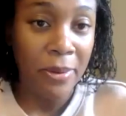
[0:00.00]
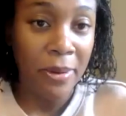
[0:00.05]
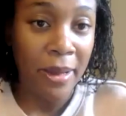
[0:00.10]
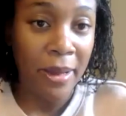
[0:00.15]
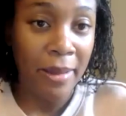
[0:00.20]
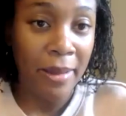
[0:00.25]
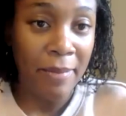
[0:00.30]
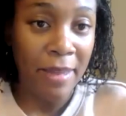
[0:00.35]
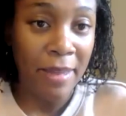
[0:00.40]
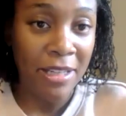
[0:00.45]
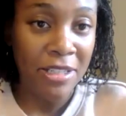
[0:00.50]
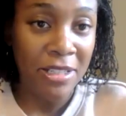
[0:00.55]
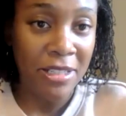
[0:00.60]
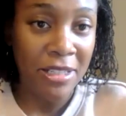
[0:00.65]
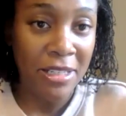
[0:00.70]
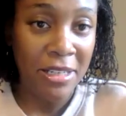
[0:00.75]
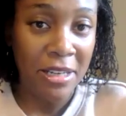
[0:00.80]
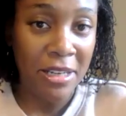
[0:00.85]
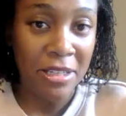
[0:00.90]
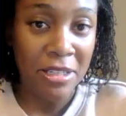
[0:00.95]
I'm
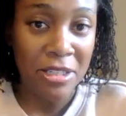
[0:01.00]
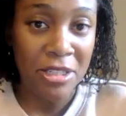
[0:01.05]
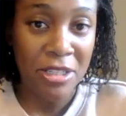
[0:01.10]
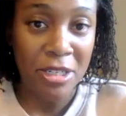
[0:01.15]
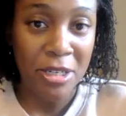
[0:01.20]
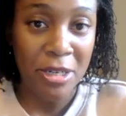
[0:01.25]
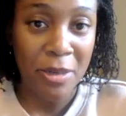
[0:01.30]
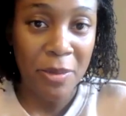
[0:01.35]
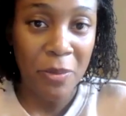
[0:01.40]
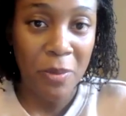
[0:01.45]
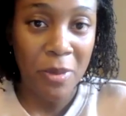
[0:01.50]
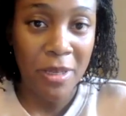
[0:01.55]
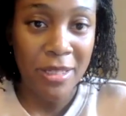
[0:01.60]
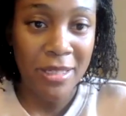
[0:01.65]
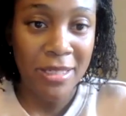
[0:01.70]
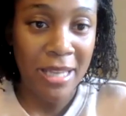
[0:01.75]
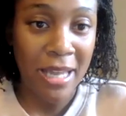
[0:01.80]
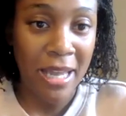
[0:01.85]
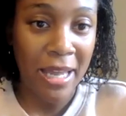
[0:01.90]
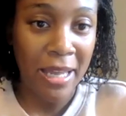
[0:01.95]
actually not sure what
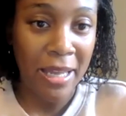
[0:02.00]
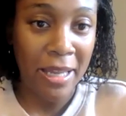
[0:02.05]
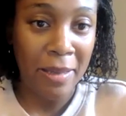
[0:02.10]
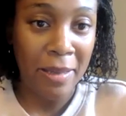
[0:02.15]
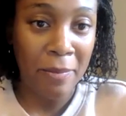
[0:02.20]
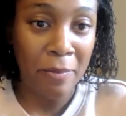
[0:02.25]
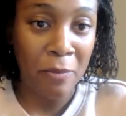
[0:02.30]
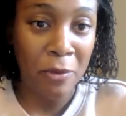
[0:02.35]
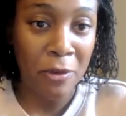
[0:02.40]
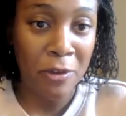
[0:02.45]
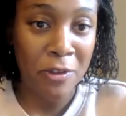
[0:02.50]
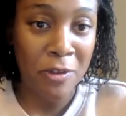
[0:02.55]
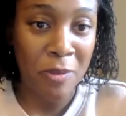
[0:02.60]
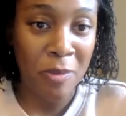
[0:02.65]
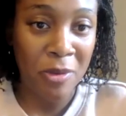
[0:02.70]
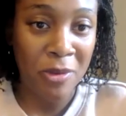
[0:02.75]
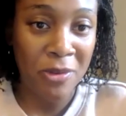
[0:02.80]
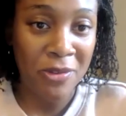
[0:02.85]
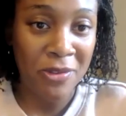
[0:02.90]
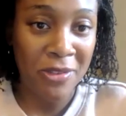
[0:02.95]
time we're
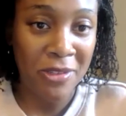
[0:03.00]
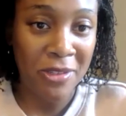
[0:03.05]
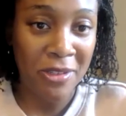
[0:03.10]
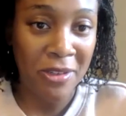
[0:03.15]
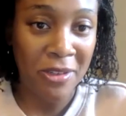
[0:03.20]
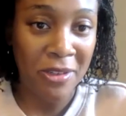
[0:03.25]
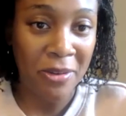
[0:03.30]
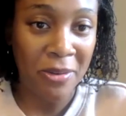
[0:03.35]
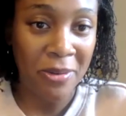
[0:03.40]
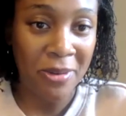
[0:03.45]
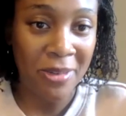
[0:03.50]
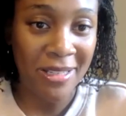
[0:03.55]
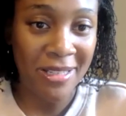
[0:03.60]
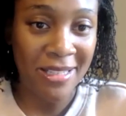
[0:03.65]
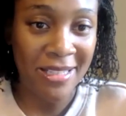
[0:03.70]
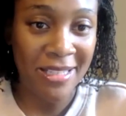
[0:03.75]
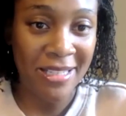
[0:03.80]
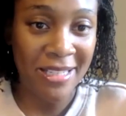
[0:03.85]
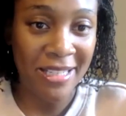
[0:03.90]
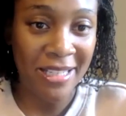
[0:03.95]
supposed to go
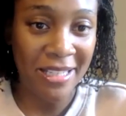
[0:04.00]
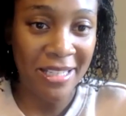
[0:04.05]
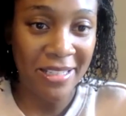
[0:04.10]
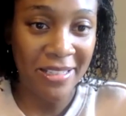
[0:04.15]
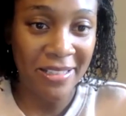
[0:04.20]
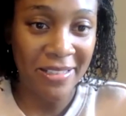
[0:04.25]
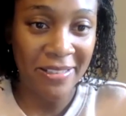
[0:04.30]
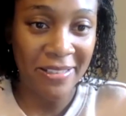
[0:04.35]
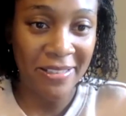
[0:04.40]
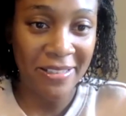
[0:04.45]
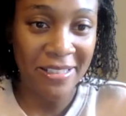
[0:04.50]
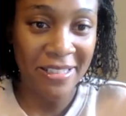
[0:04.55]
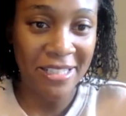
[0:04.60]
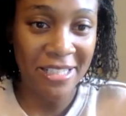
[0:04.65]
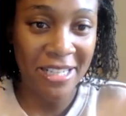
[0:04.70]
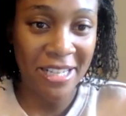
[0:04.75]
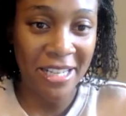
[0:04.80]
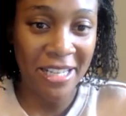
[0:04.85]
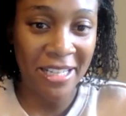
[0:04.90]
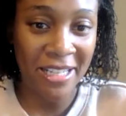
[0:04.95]
until,
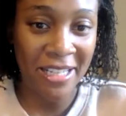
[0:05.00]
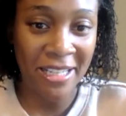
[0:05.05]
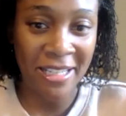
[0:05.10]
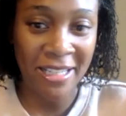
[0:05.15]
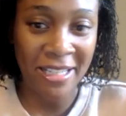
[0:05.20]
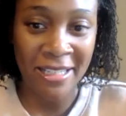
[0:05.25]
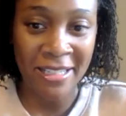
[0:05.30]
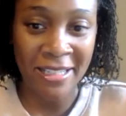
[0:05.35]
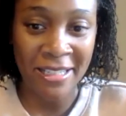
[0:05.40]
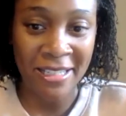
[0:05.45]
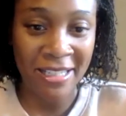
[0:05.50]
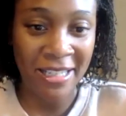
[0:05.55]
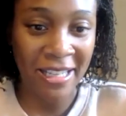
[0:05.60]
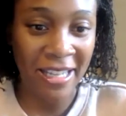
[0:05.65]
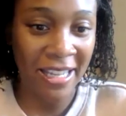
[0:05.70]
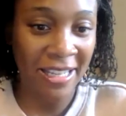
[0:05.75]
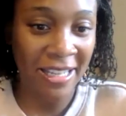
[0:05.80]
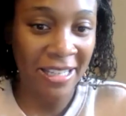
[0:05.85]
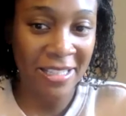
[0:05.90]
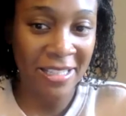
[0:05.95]
John and
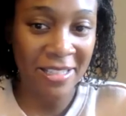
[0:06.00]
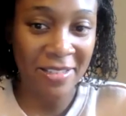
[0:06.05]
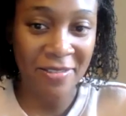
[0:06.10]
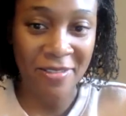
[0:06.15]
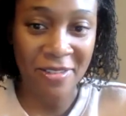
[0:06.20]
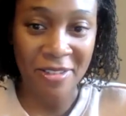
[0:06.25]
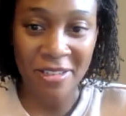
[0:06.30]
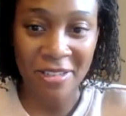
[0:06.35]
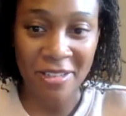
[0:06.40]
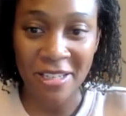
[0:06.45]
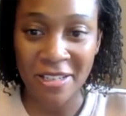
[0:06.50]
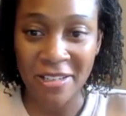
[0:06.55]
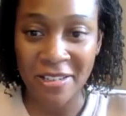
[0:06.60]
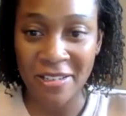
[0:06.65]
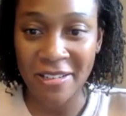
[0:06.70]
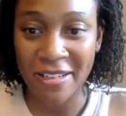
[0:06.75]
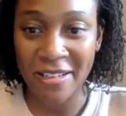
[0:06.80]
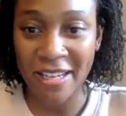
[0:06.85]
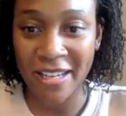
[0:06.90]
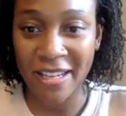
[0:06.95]
Kent, if you're
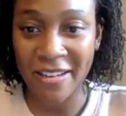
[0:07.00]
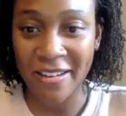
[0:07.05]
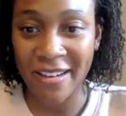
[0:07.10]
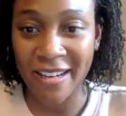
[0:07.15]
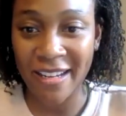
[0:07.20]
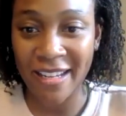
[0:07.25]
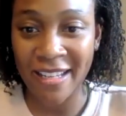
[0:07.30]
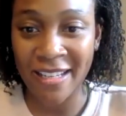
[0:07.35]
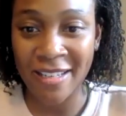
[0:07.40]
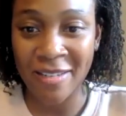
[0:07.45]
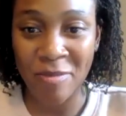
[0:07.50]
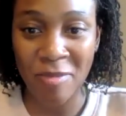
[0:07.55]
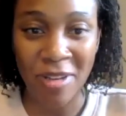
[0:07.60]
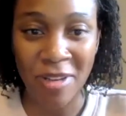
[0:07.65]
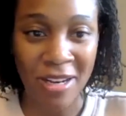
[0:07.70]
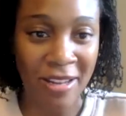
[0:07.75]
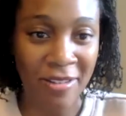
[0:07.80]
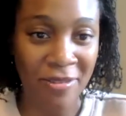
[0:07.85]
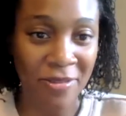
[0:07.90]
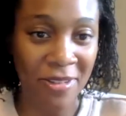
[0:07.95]
here, Aaron, but
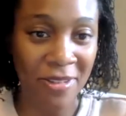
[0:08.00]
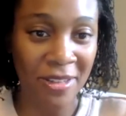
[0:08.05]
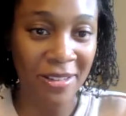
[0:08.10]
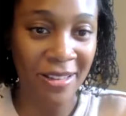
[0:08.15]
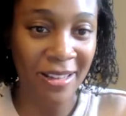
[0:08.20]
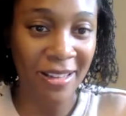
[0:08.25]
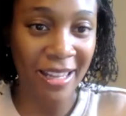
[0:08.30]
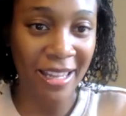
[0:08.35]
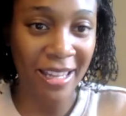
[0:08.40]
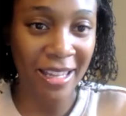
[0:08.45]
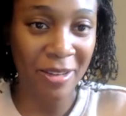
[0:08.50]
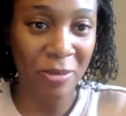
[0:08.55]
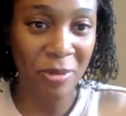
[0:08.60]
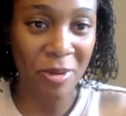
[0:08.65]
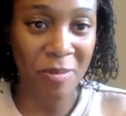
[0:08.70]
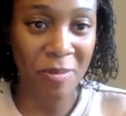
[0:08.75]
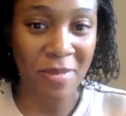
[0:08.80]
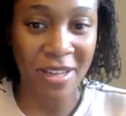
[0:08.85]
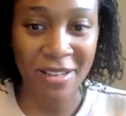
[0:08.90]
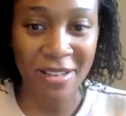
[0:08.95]
I feel like
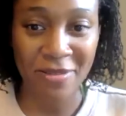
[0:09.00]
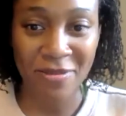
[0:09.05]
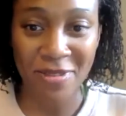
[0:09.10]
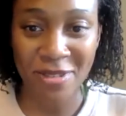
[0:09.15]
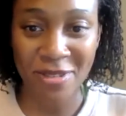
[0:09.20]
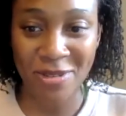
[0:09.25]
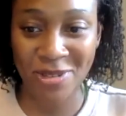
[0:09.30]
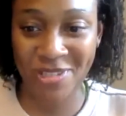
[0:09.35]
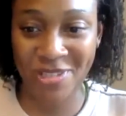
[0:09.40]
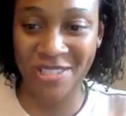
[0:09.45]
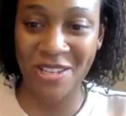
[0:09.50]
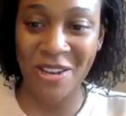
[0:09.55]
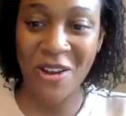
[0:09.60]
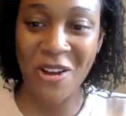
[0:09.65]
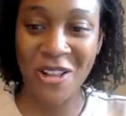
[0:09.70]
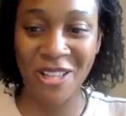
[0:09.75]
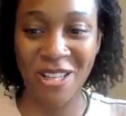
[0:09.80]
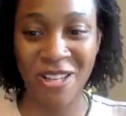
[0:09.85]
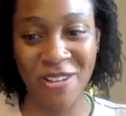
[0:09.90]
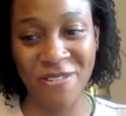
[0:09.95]
we might have used
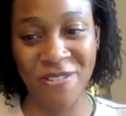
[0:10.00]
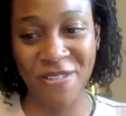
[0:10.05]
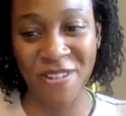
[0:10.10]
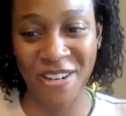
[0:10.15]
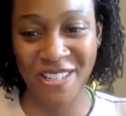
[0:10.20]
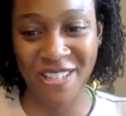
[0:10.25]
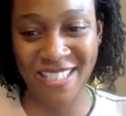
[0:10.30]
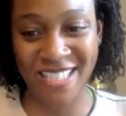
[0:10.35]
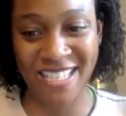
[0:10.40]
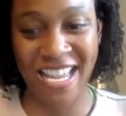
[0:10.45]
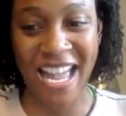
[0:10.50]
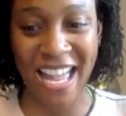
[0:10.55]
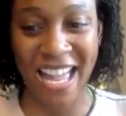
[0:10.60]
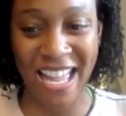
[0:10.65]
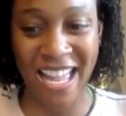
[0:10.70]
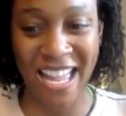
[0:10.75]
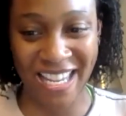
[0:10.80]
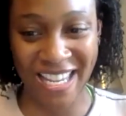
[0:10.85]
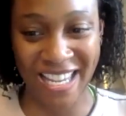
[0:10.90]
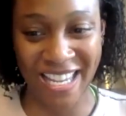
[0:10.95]
all of our
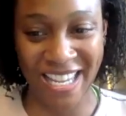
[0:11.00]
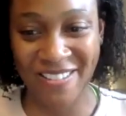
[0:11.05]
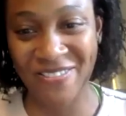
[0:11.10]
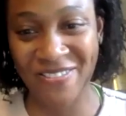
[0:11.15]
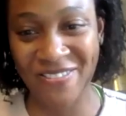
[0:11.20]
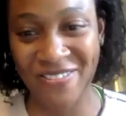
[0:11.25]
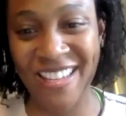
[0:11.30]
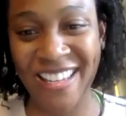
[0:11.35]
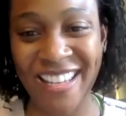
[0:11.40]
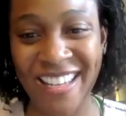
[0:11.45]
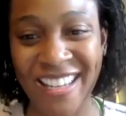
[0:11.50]
time.